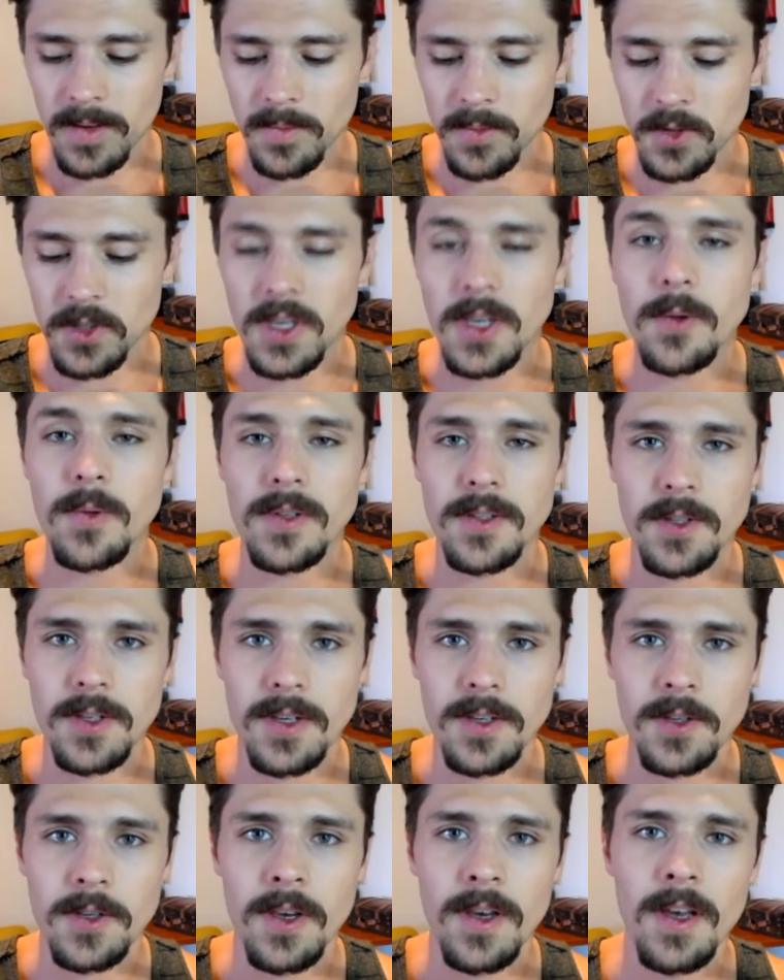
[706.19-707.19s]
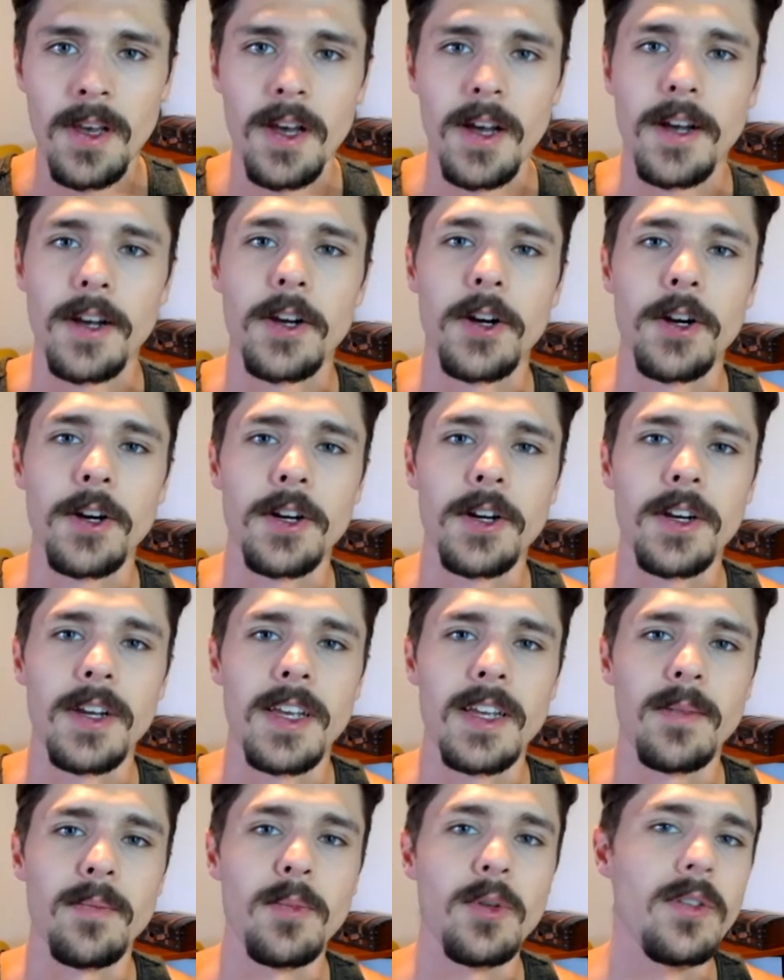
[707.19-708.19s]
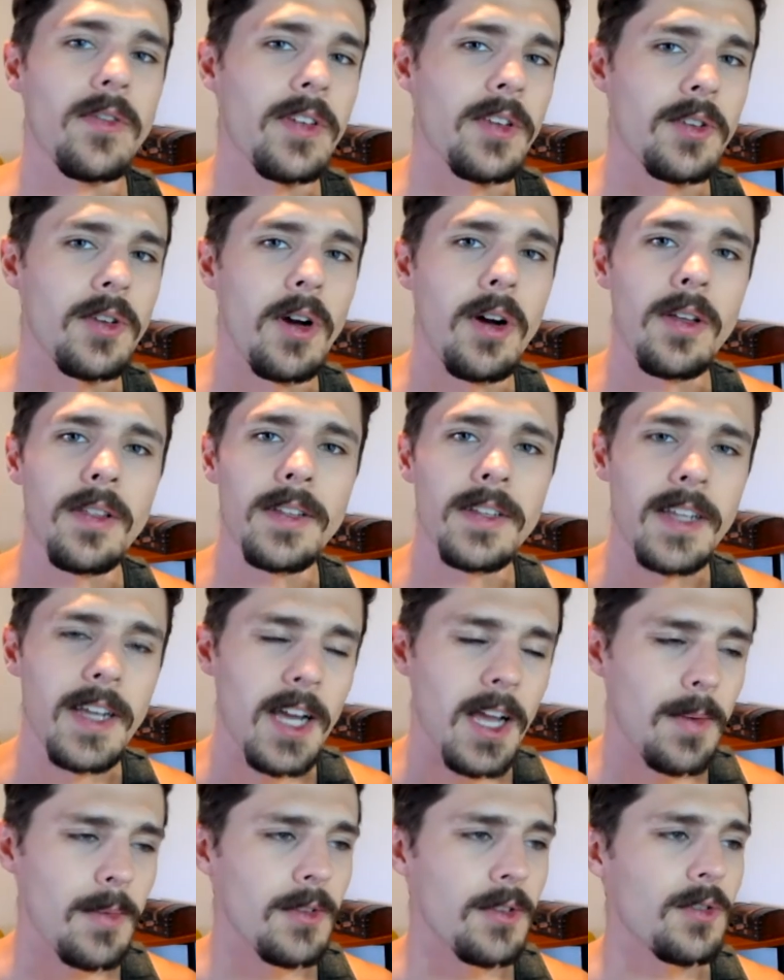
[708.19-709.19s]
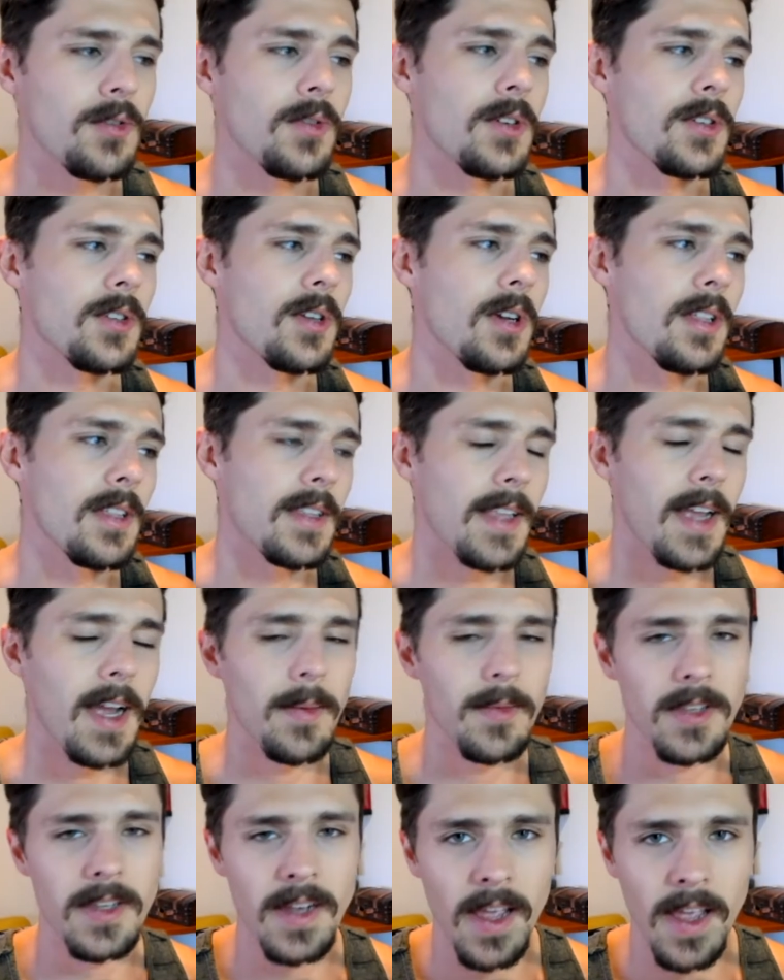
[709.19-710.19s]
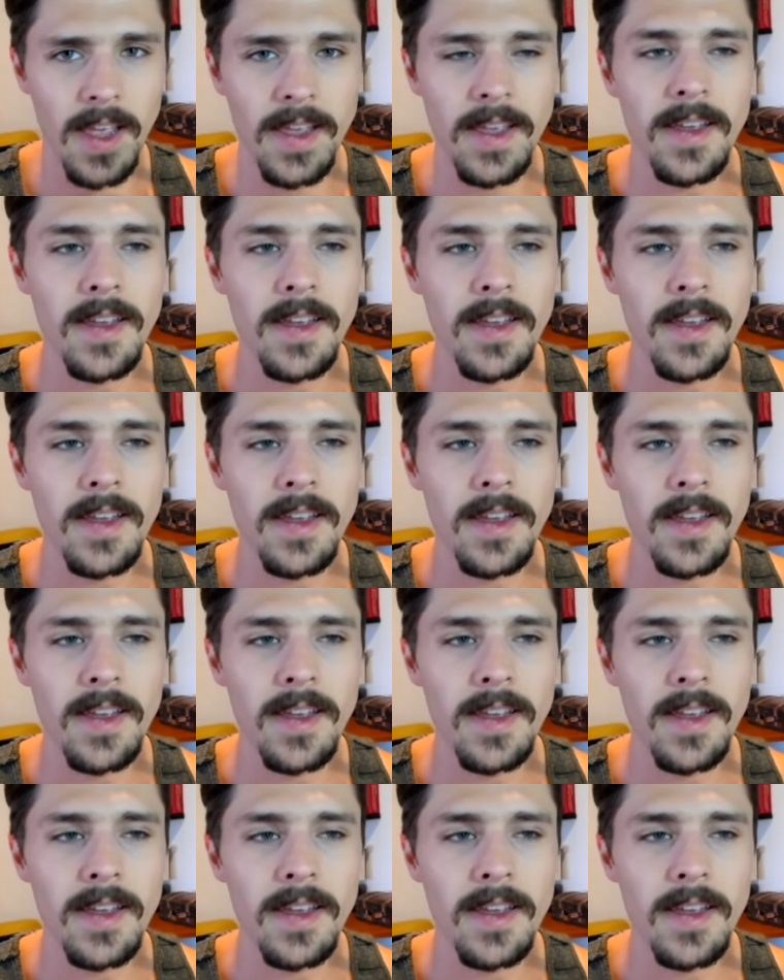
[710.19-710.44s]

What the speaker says: sequences occur in movies all the time and stories all the time today.